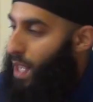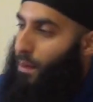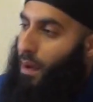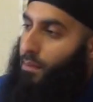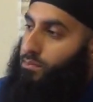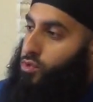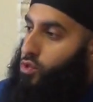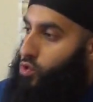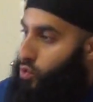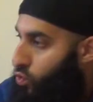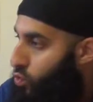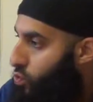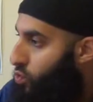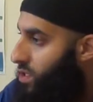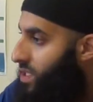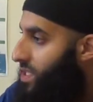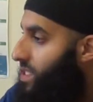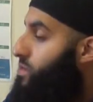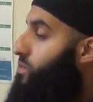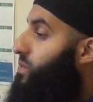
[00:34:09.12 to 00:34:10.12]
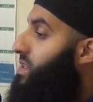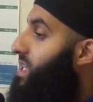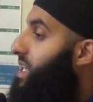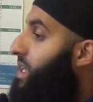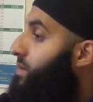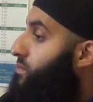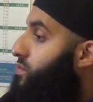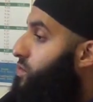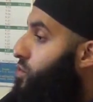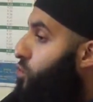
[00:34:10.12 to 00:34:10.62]
Imam Su'ud. This is where the
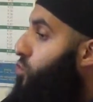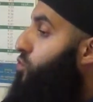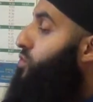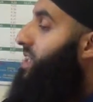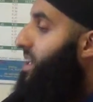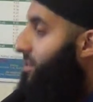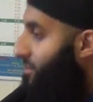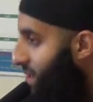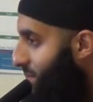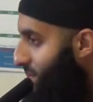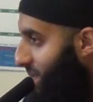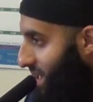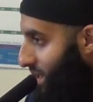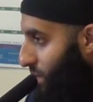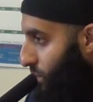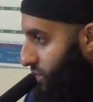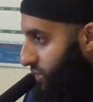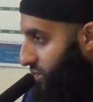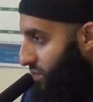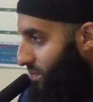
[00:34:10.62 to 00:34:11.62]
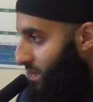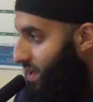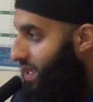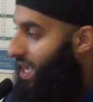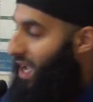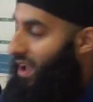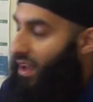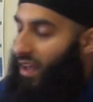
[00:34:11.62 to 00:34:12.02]
name Saudi Arabia comes from.